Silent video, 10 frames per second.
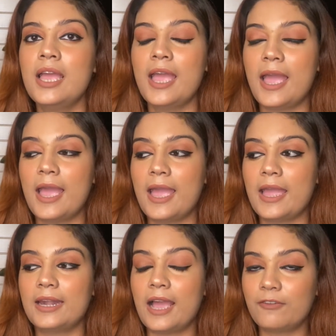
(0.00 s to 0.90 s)

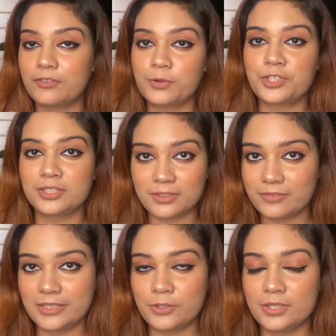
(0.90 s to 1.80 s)
And after watching the
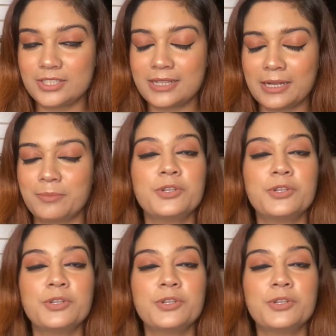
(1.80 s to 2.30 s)
video, just let